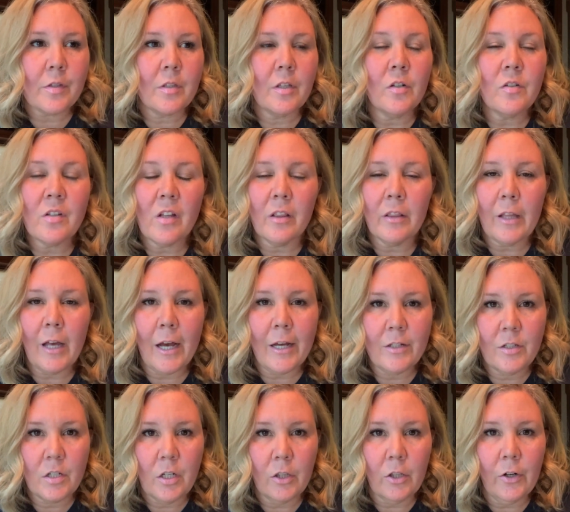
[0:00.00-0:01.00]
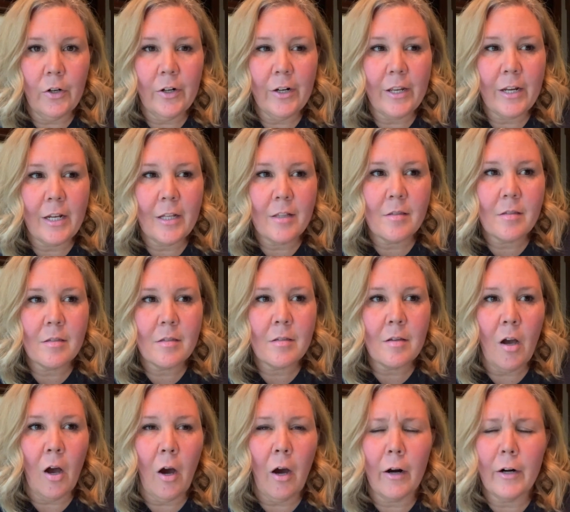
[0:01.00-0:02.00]
there's a lot to learn, and it's
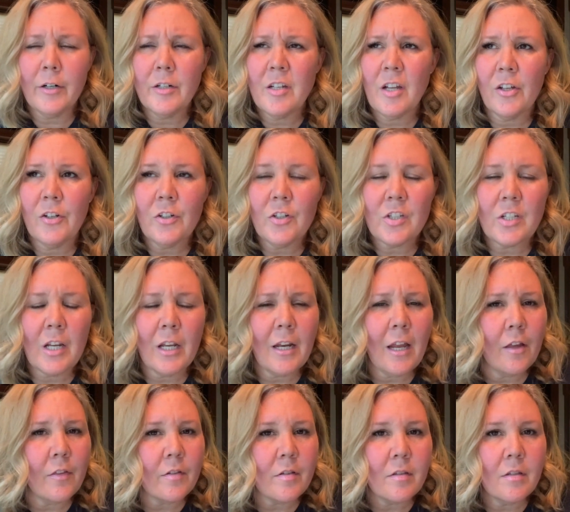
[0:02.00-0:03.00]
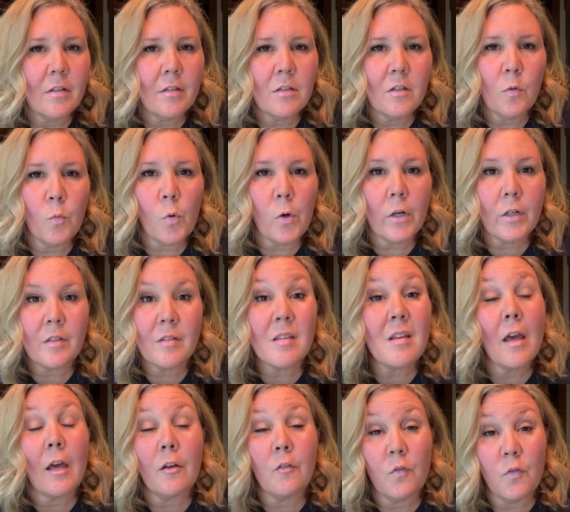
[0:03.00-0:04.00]
hard to understand how the system works
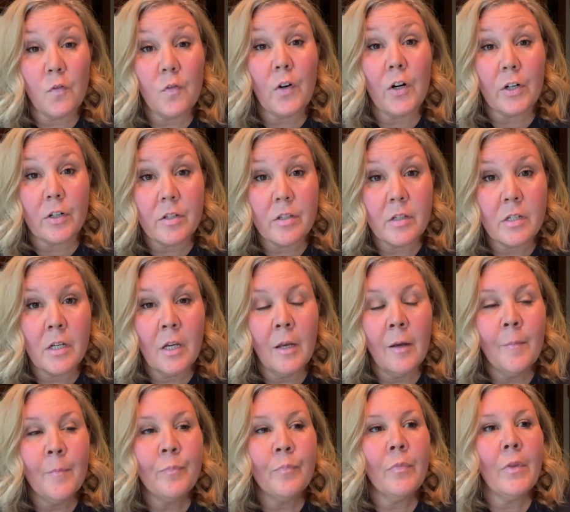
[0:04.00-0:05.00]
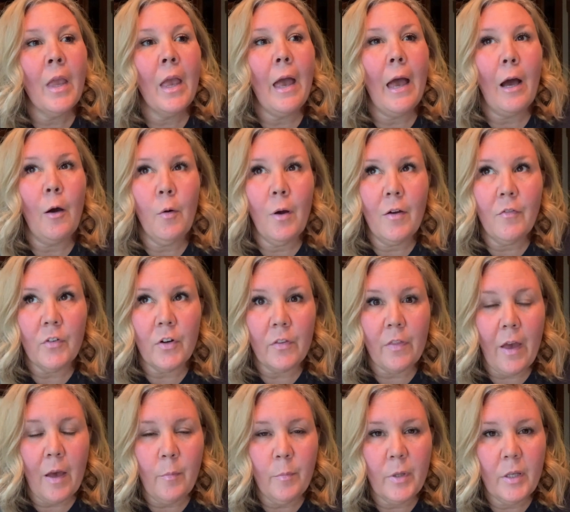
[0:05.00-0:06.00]
at first. However,
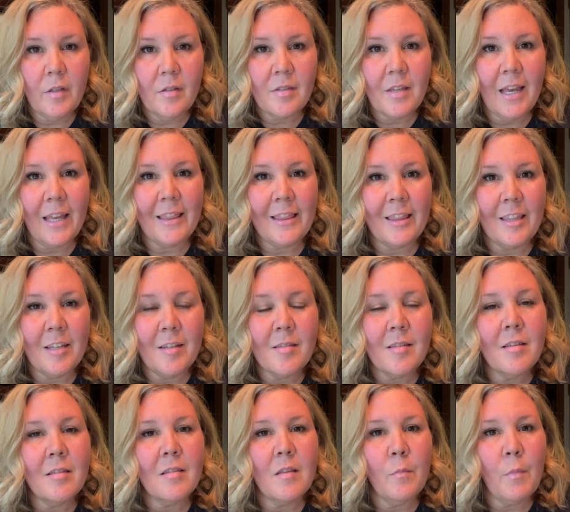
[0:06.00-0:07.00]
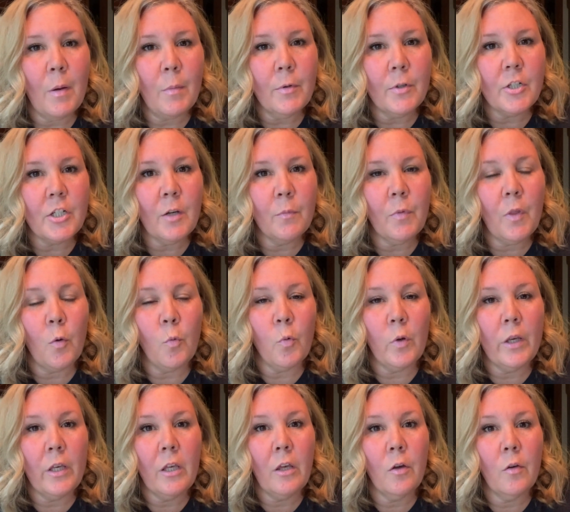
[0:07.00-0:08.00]
that being said, this is the membership that
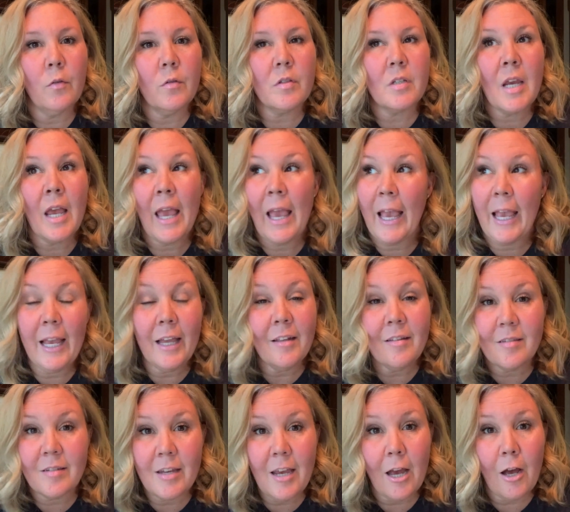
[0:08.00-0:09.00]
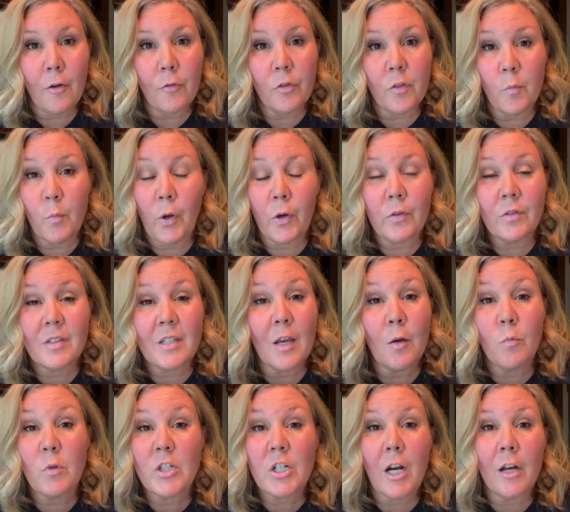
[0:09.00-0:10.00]
we used hands down the most,
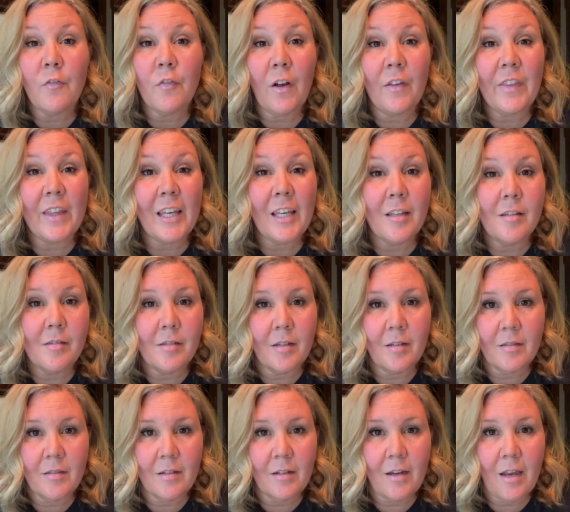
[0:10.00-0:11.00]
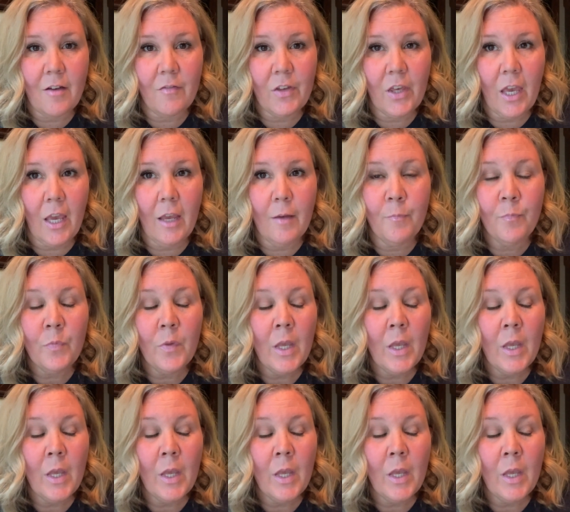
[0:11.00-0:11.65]
and which I find the easiest to navigate.